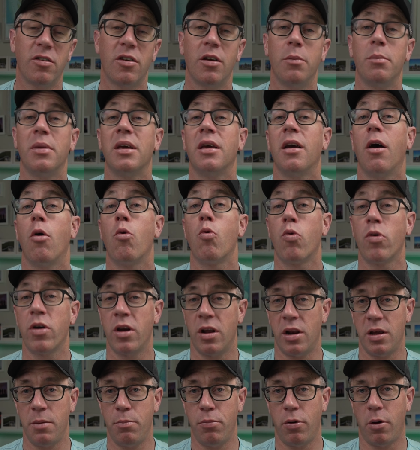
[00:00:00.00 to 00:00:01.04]
can be
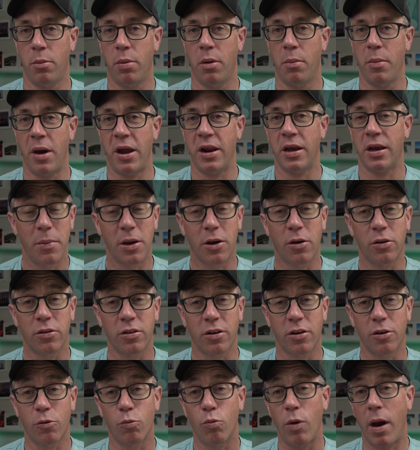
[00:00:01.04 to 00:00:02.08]
really problematic because
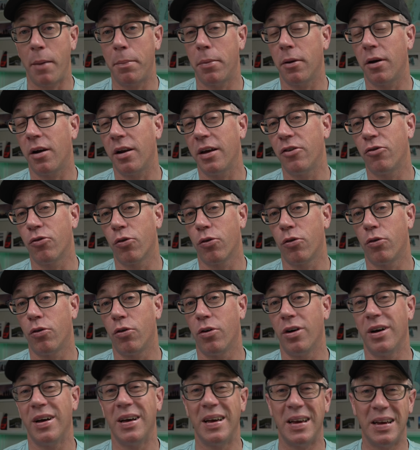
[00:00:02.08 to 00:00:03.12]
it can rapidly
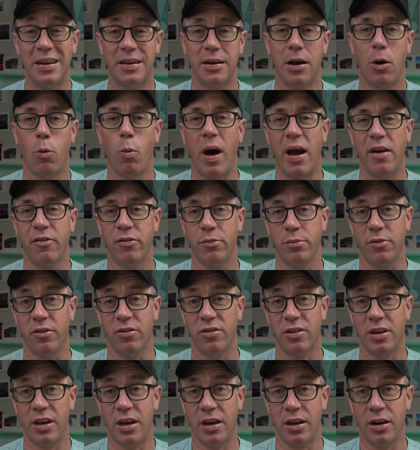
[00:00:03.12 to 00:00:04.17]
draw heat away from the
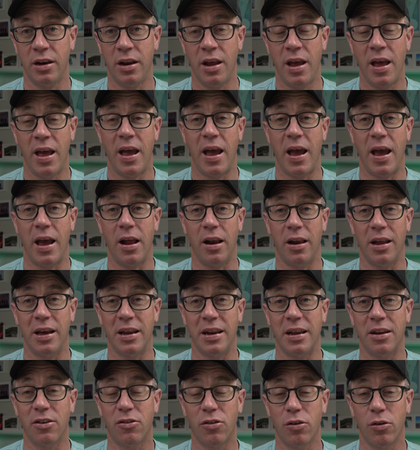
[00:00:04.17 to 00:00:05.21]
skin,
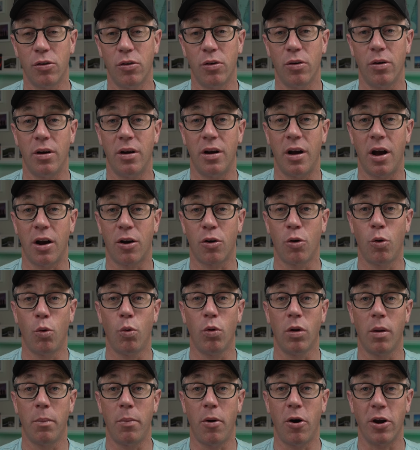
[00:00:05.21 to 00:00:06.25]
leading to a
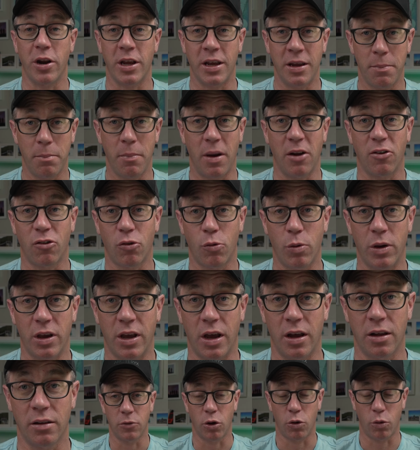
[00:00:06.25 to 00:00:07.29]
cooler body much
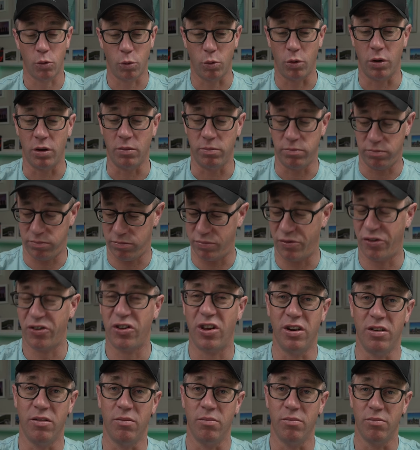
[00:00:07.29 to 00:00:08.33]
quicker, a cooler
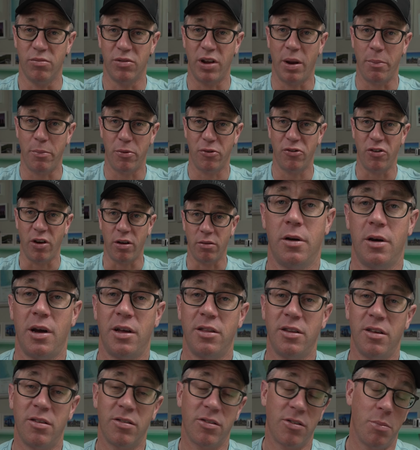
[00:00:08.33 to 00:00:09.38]
skin temperature.
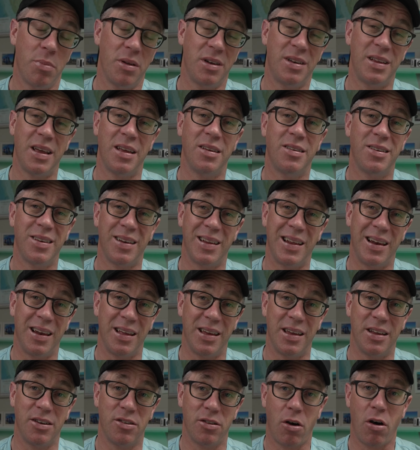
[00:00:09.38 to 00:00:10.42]
And this could potentially
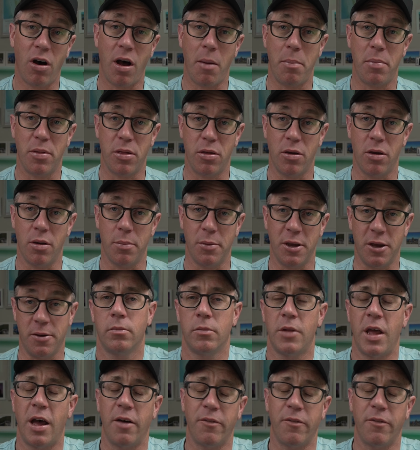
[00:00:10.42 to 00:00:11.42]
lead to hypothermia. Now,